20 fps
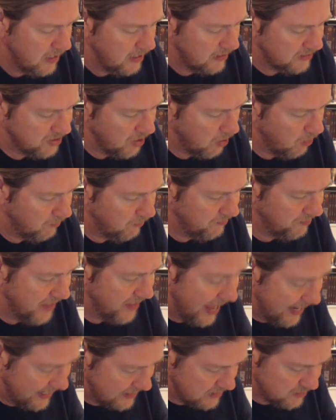So
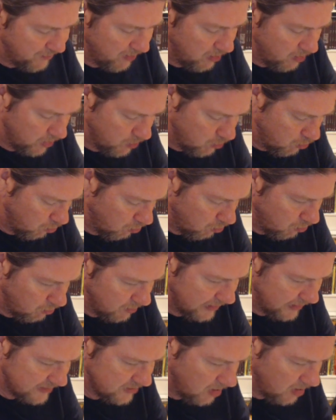that is very cool.
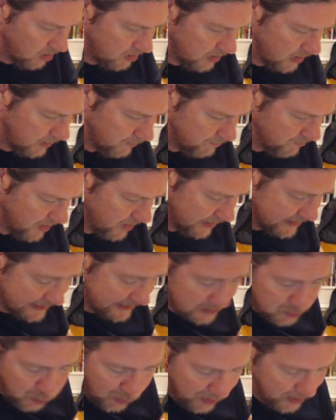It's all a
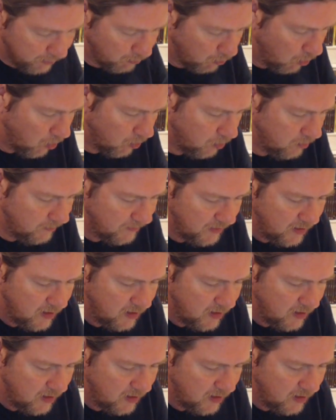D20 roll,